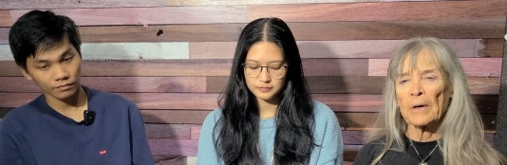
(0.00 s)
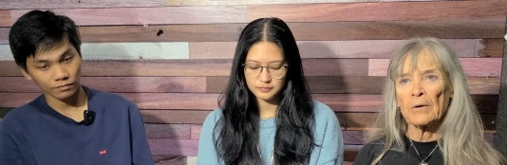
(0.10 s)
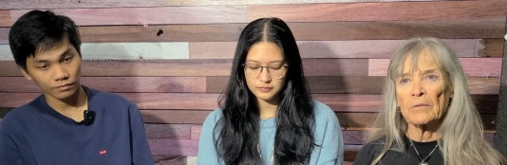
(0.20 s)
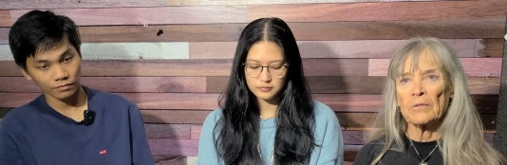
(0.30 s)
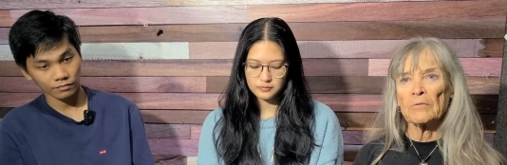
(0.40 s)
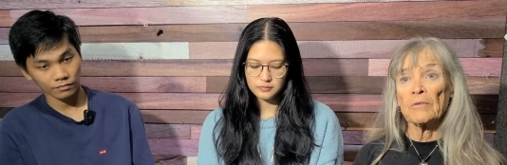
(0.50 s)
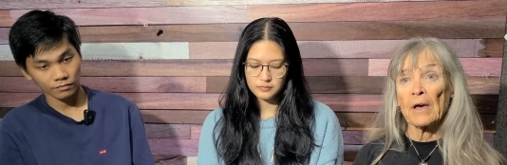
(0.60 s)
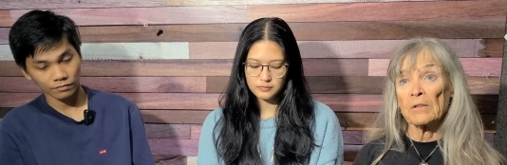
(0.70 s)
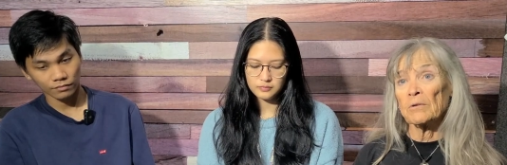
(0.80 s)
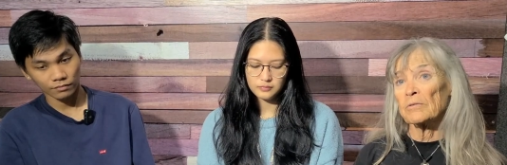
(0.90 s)
Speaker 1: about the
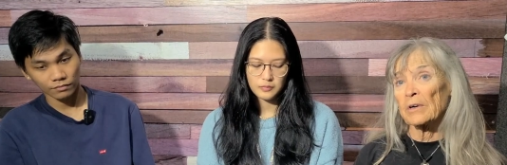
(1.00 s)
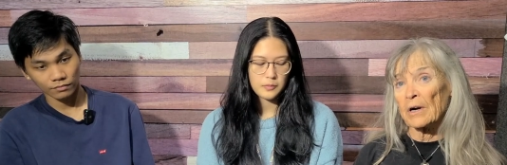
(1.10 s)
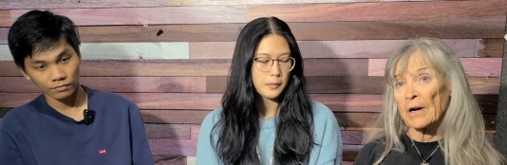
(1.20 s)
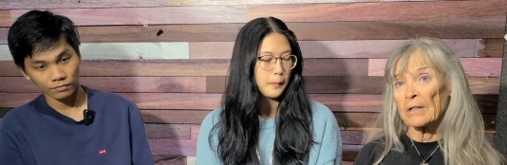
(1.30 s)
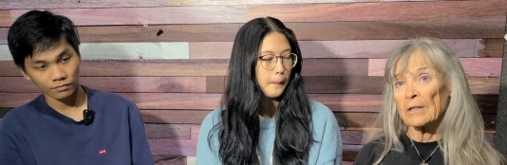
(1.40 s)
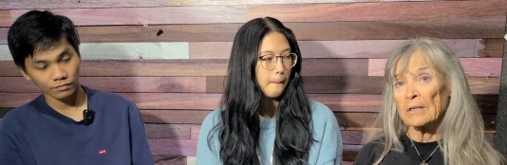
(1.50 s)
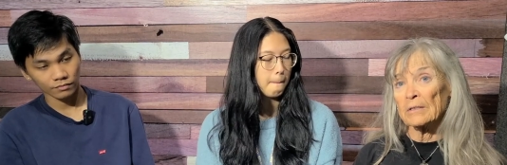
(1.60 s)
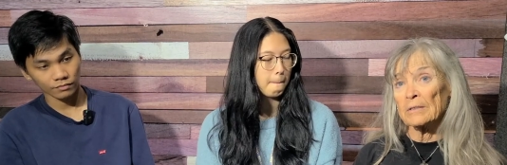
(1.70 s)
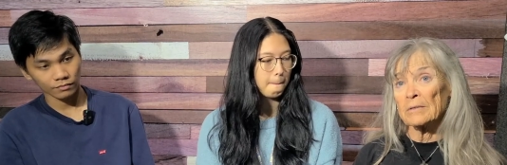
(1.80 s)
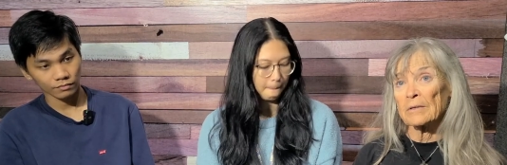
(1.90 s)
value of our
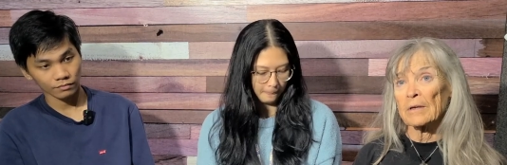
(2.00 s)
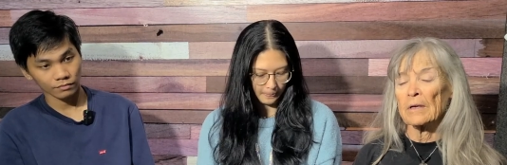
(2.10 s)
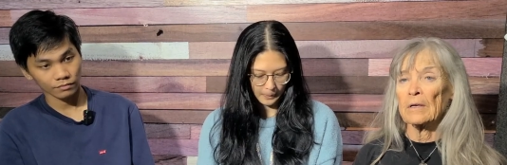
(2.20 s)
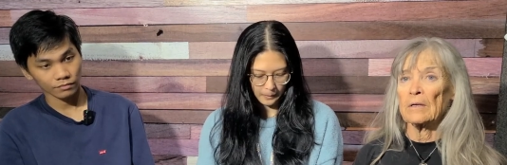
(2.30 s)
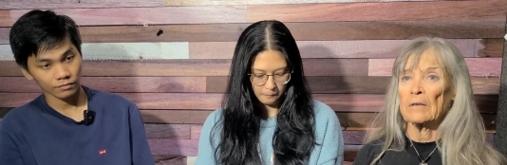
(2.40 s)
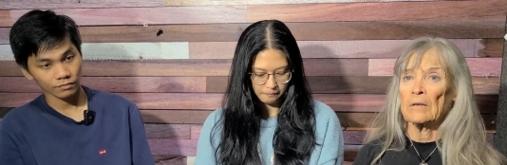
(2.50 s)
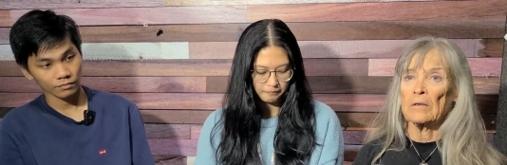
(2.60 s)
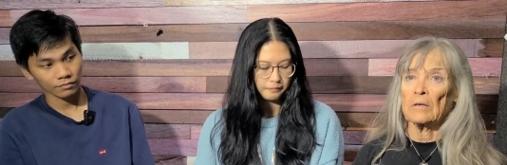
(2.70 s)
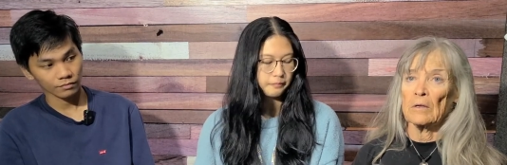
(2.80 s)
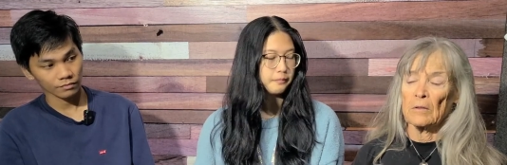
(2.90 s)
island and
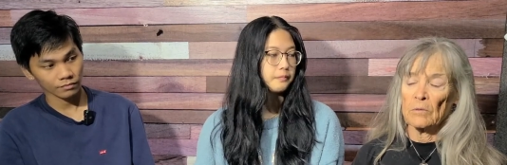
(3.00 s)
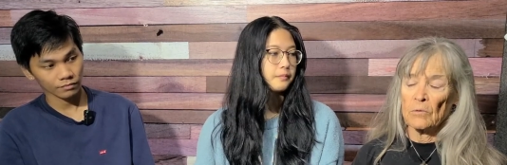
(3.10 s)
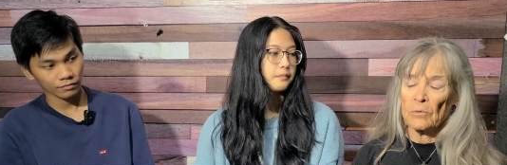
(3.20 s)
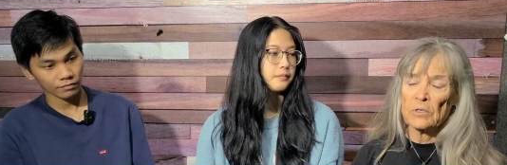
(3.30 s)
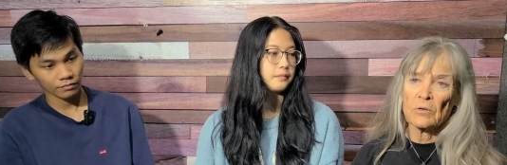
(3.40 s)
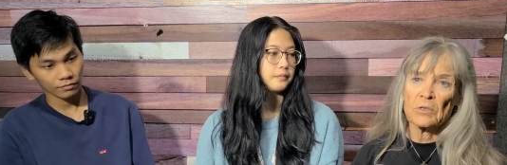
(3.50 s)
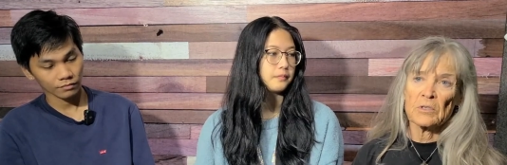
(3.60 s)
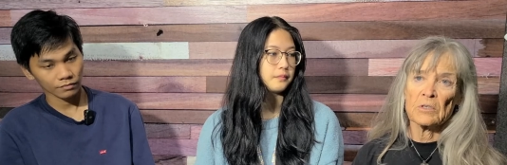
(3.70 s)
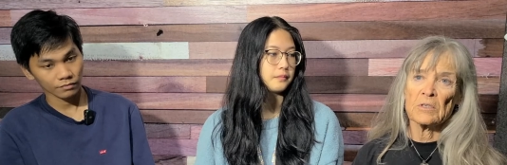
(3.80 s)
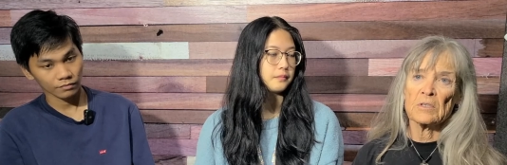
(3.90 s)
the
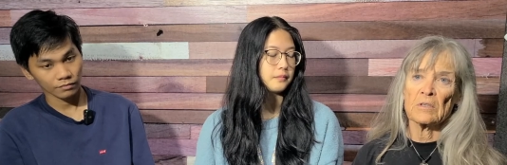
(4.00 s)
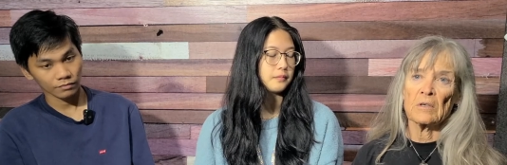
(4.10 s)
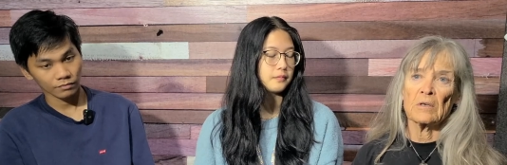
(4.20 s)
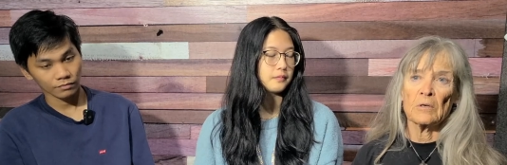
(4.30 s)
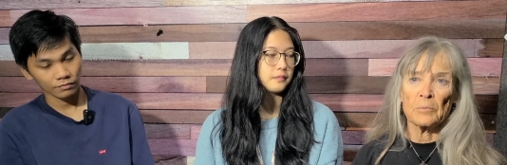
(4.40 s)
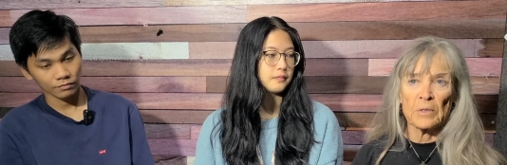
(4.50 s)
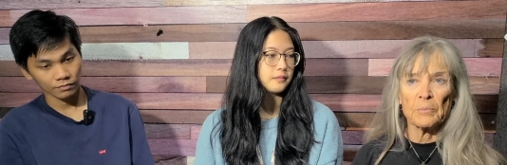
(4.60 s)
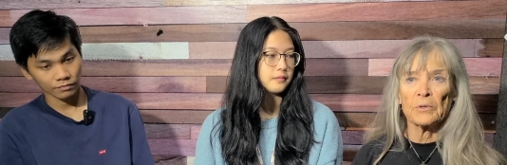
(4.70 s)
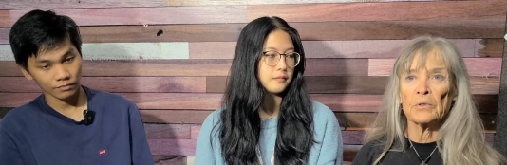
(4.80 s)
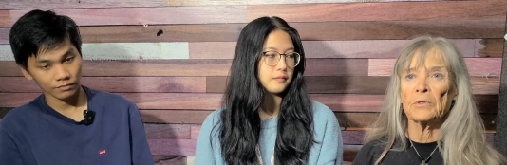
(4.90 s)
resources and our
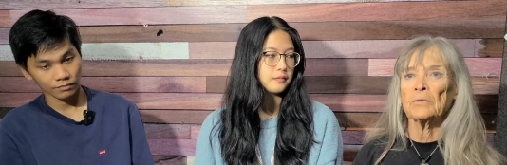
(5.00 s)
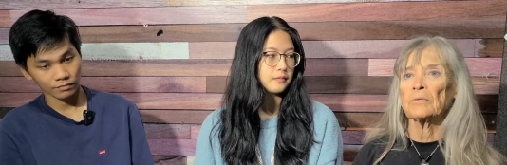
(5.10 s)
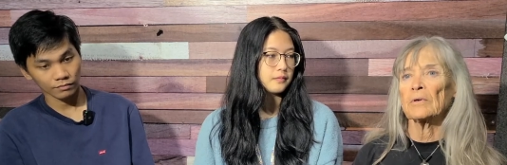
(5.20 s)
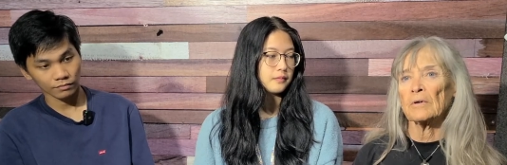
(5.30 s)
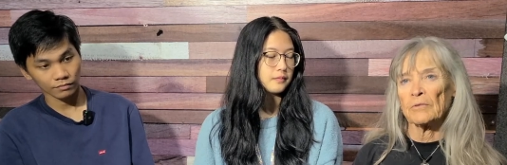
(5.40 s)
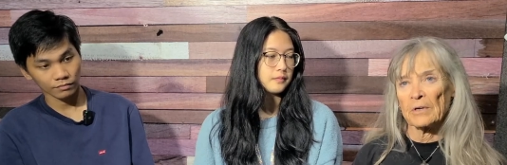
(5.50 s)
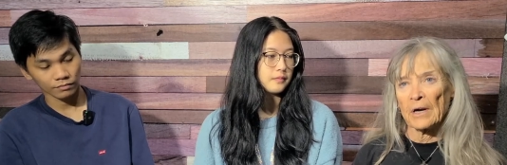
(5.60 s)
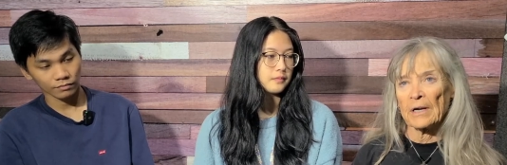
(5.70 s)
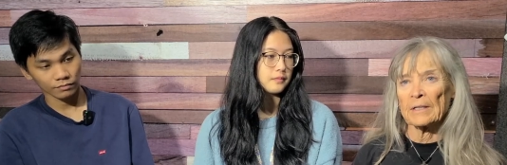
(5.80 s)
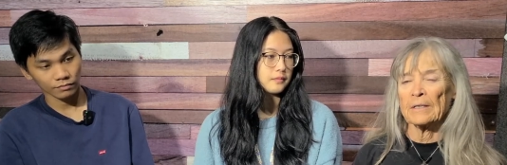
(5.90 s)
people of our
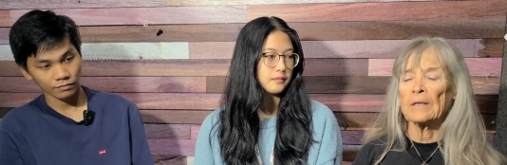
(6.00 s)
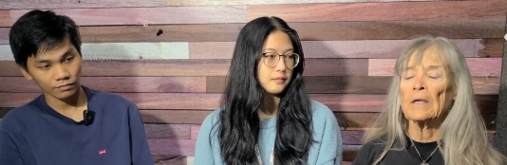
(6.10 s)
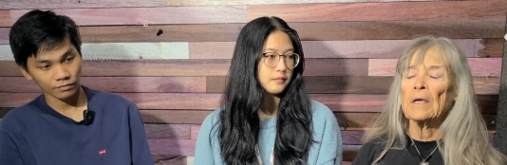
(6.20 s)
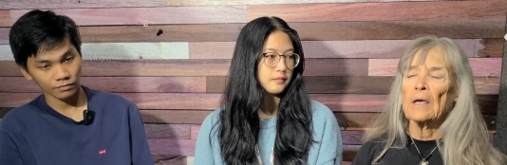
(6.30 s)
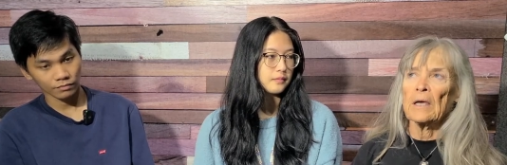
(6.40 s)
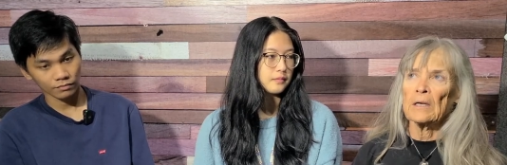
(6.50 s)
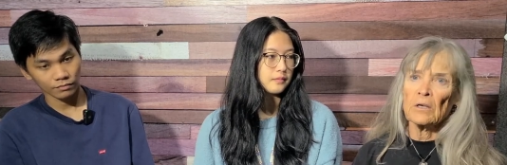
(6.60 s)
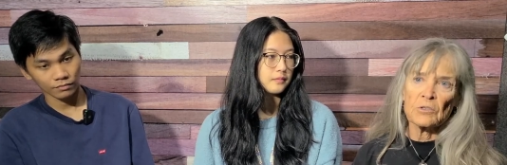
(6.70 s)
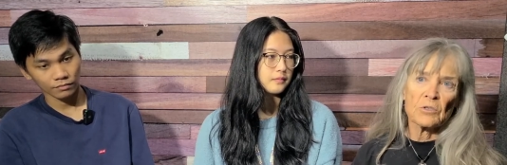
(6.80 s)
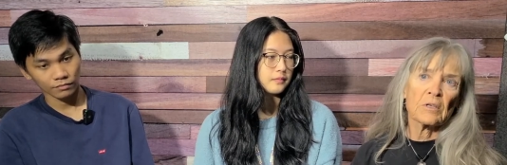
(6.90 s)
island. And it
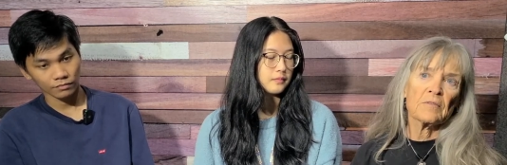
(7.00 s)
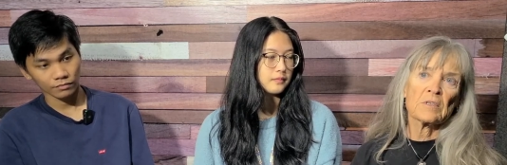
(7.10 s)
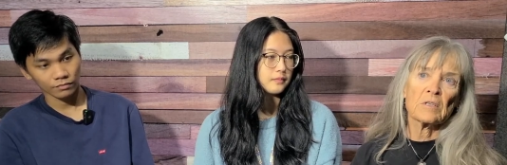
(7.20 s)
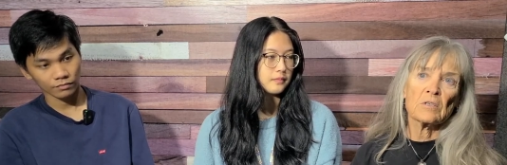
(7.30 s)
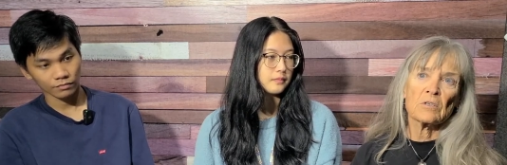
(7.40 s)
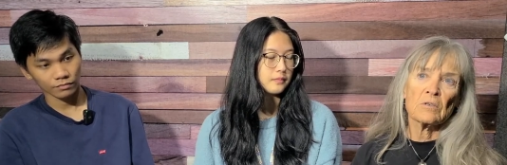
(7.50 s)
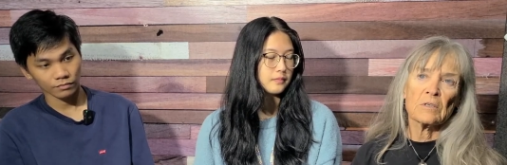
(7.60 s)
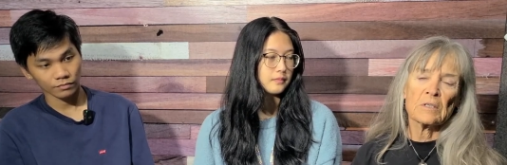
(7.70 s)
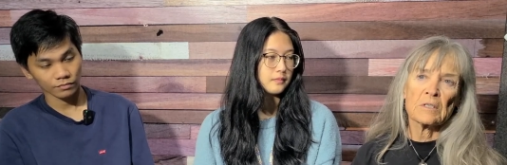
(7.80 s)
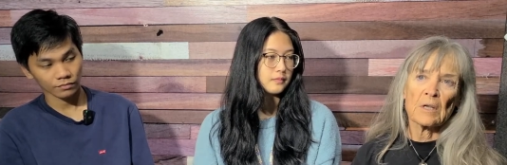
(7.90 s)
also gives them
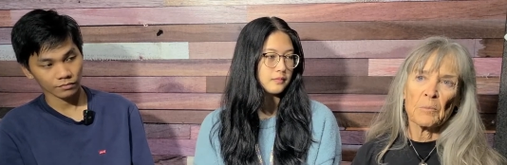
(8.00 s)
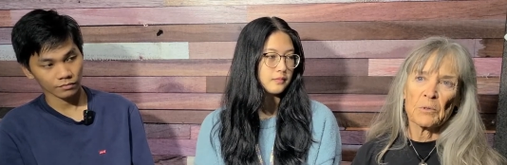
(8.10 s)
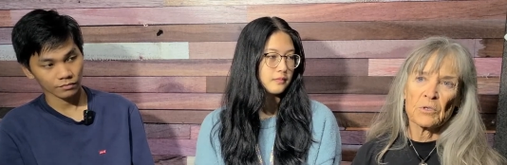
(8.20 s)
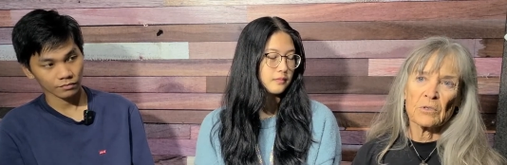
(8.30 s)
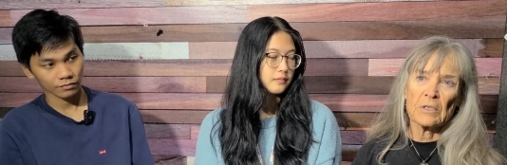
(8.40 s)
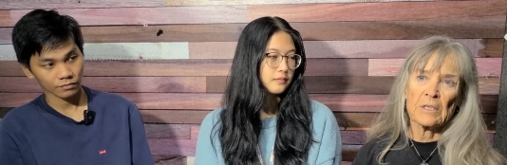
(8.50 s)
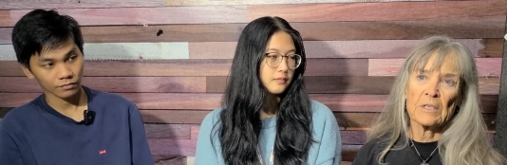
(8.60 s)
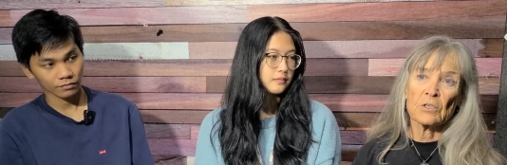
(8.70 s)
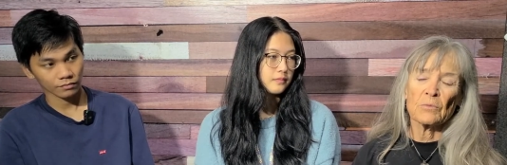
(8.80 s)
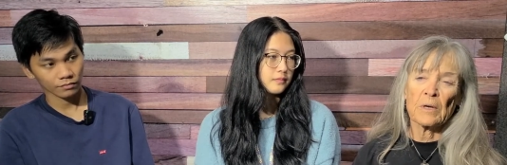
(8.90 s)
students an opportunity
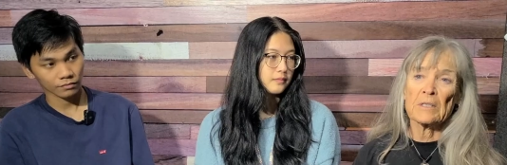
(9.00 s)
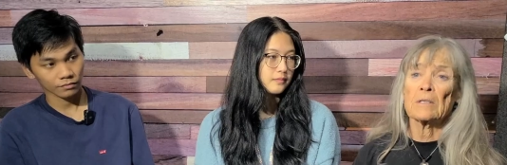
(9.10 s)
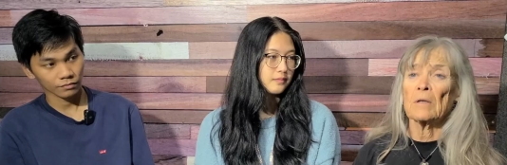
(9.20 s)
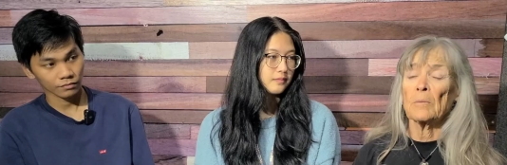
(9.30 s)
to write